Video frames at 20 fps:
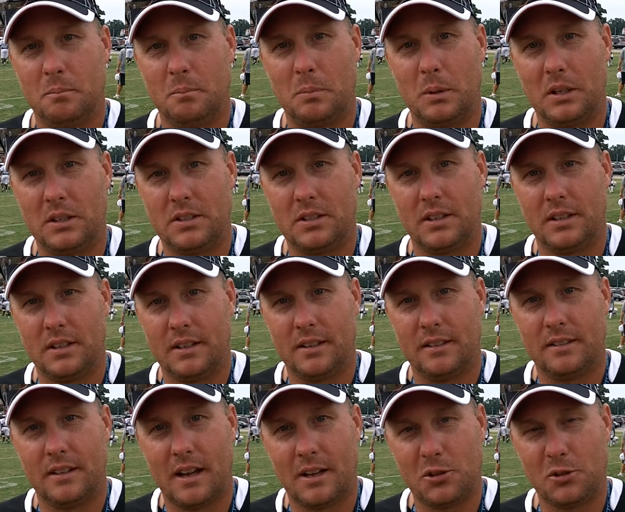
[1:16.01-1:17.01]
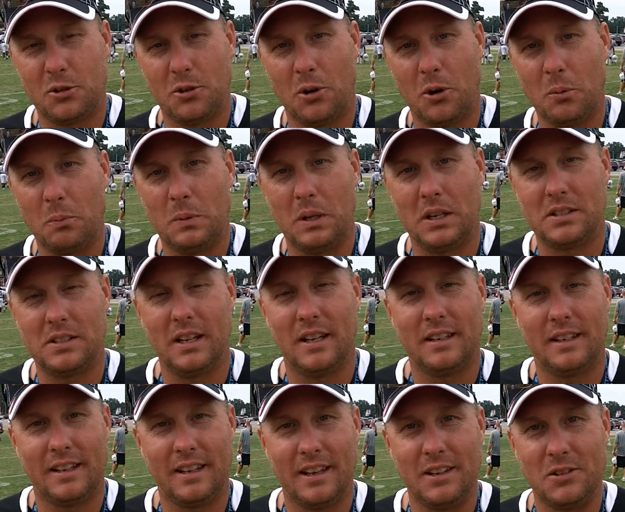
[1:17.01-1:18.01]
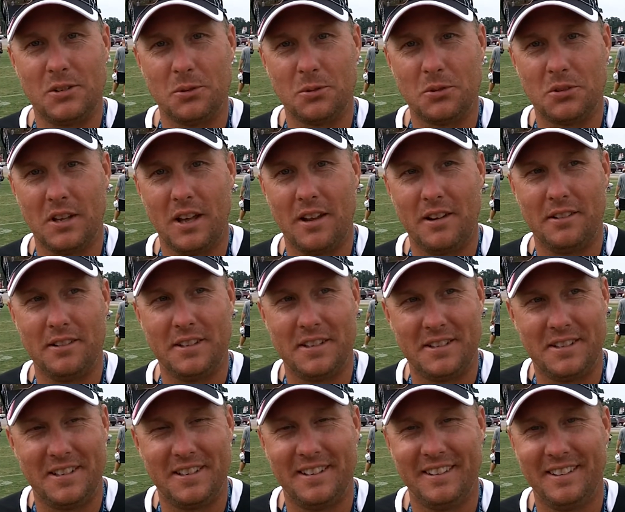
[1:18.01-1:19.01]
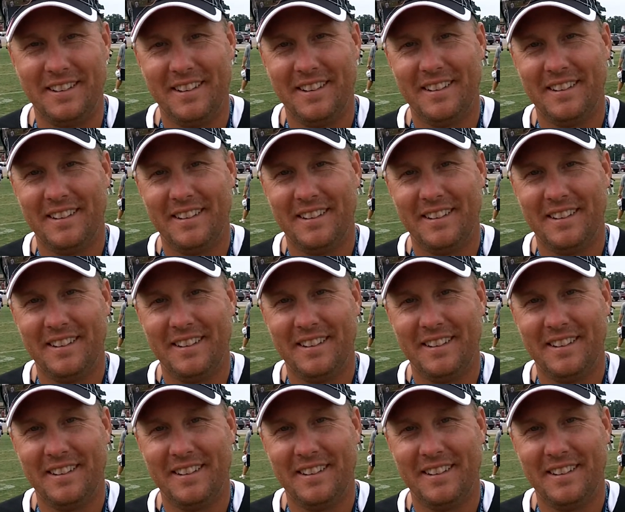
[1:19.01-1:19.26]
But I sure hope that's not the case on Saturdays.